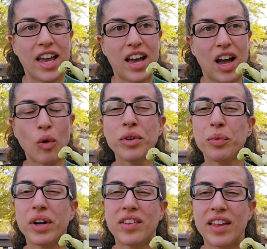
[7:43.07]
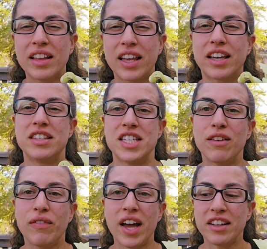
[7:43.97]
almost want to say like a
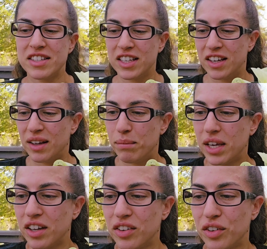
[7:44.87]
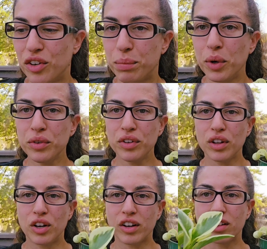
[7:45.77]
defect, because they're supposed to
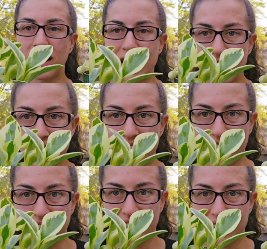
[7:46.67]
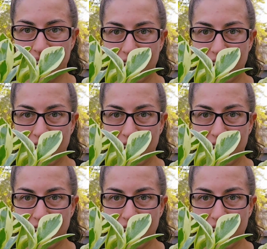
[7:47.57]
look like this,